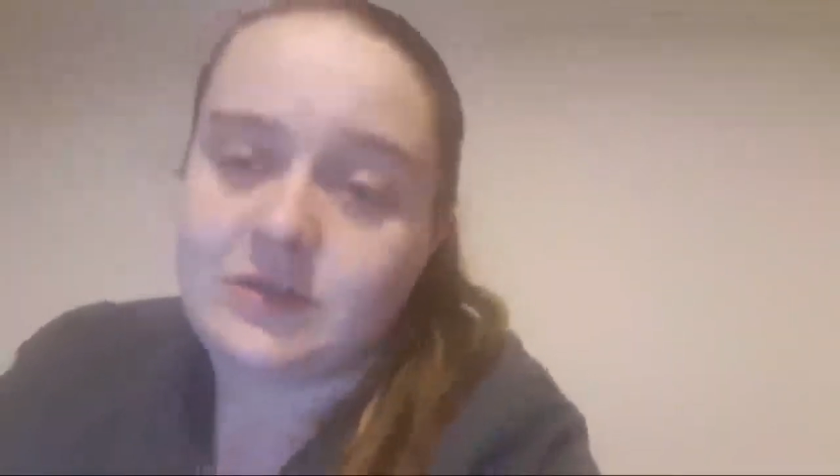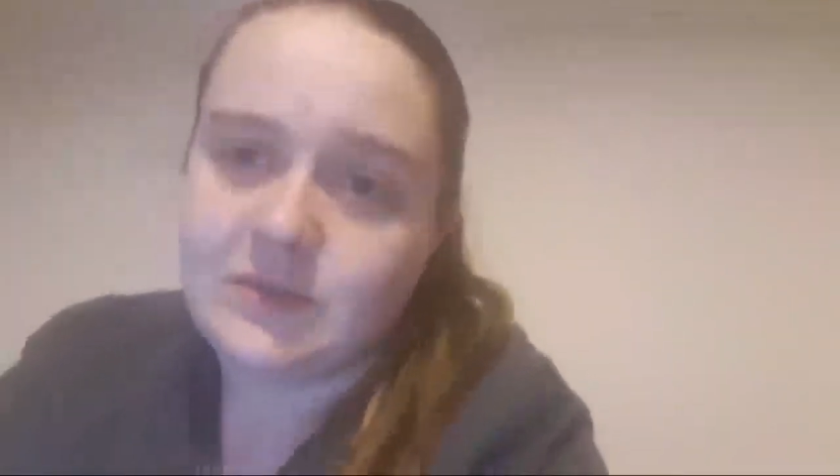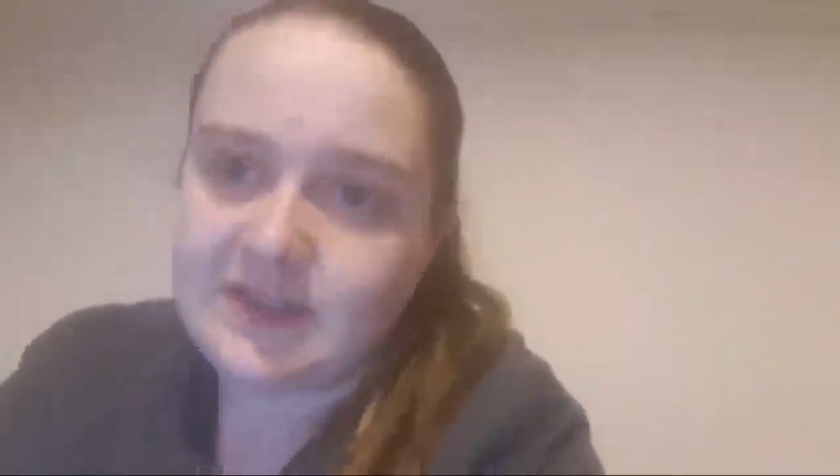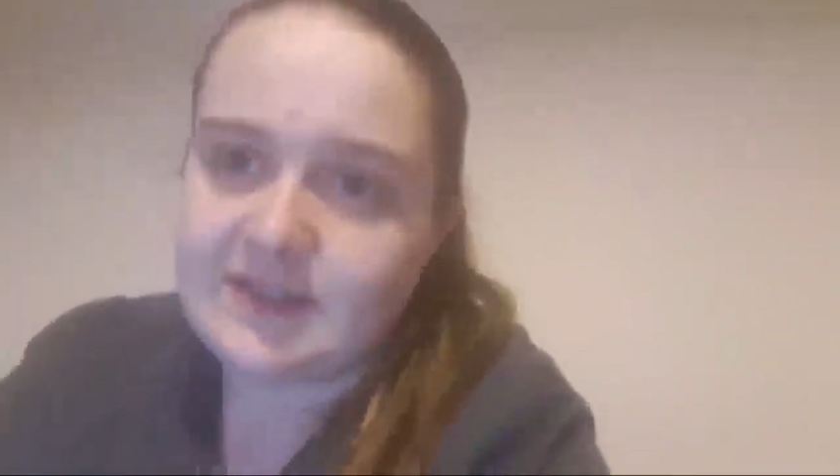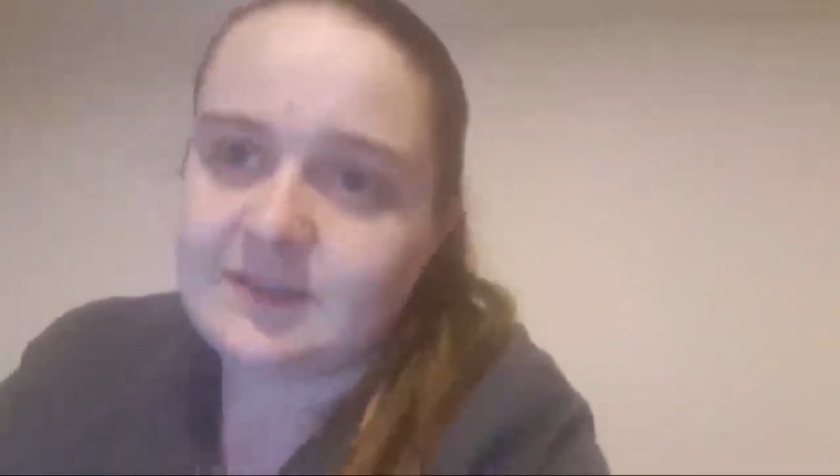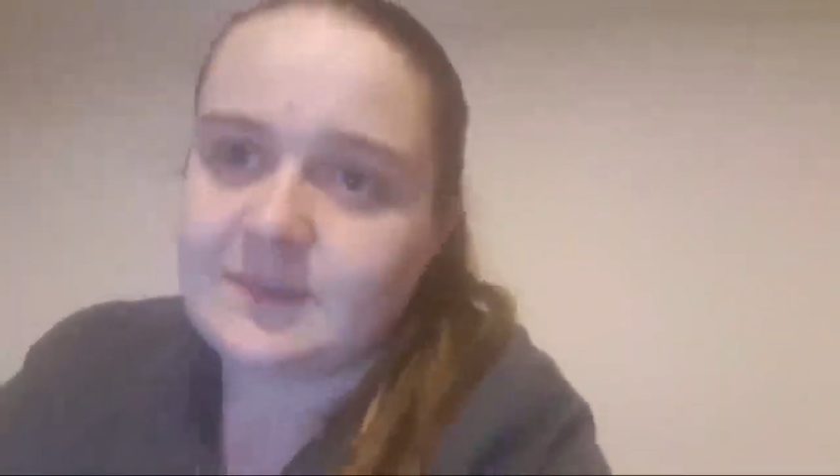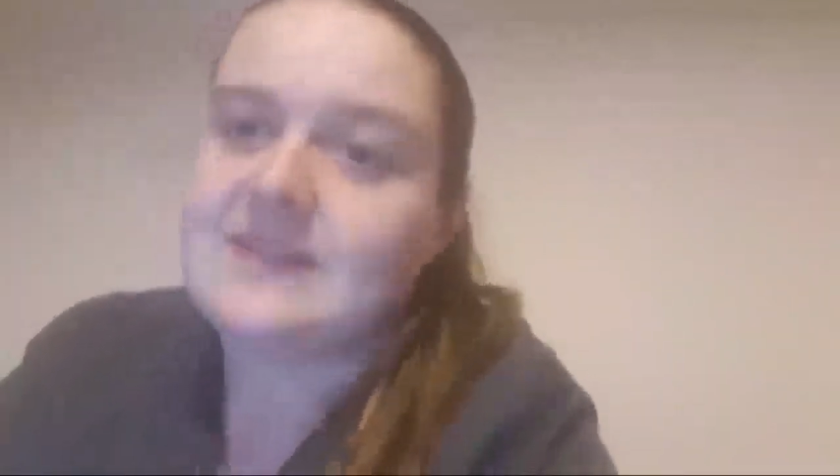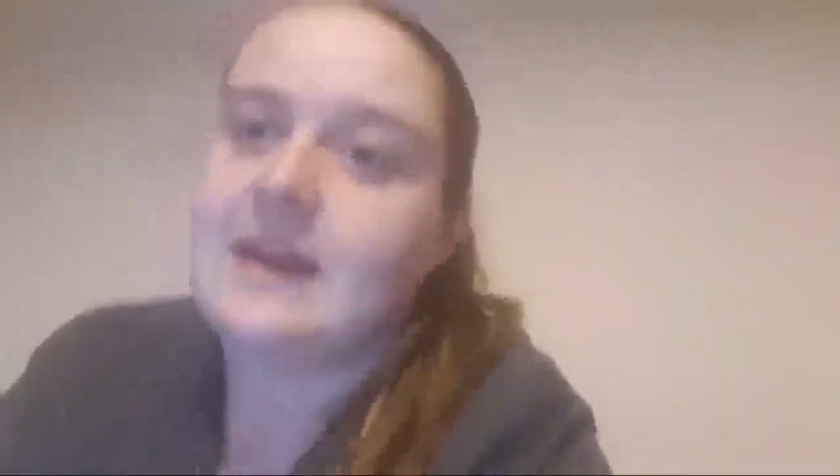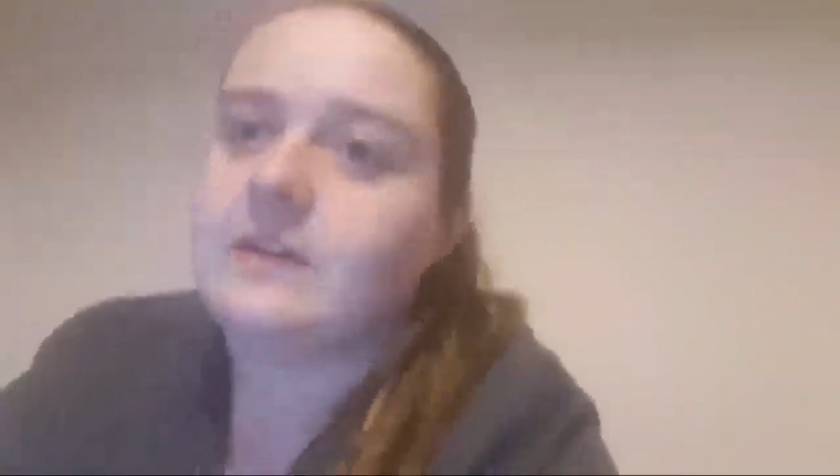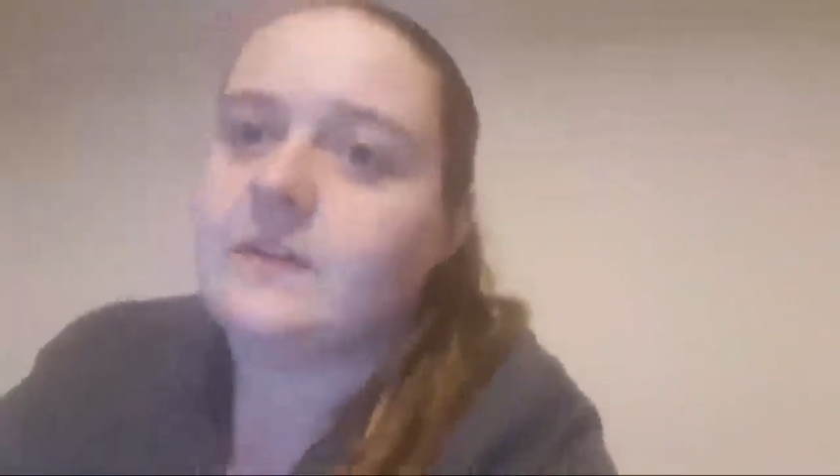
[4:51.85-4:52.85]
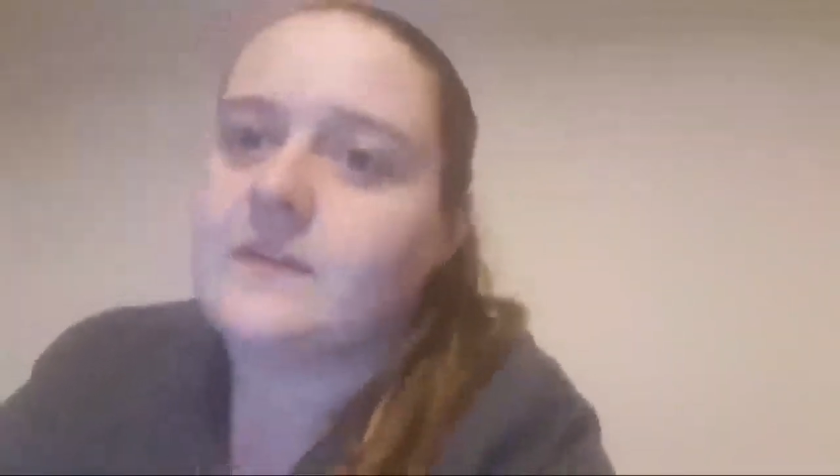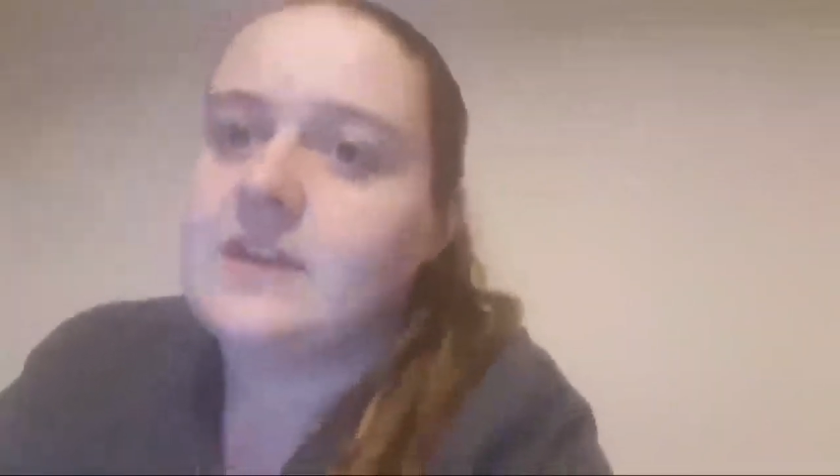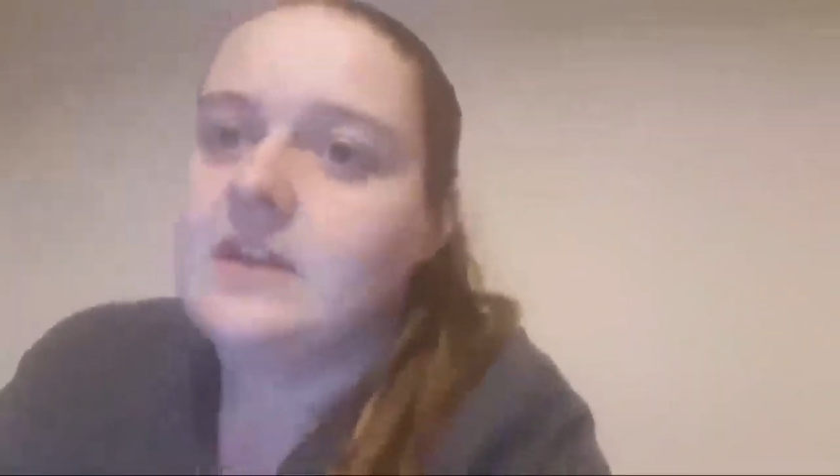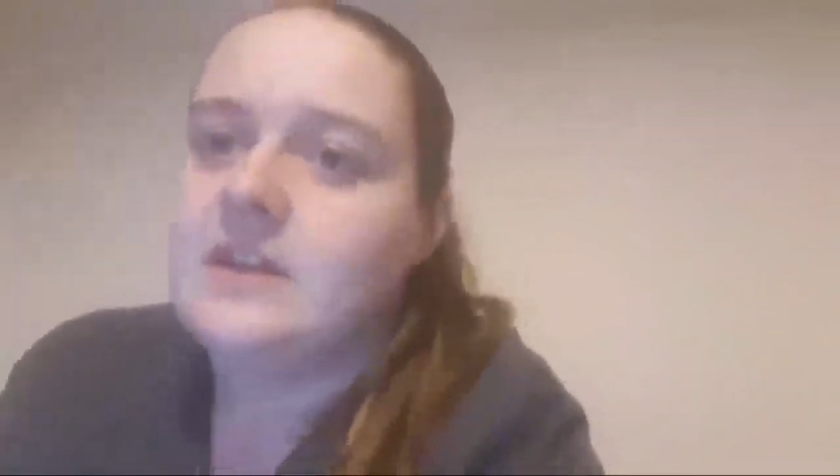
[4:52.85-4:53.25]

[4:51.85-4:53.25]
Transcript: oocysts themselves.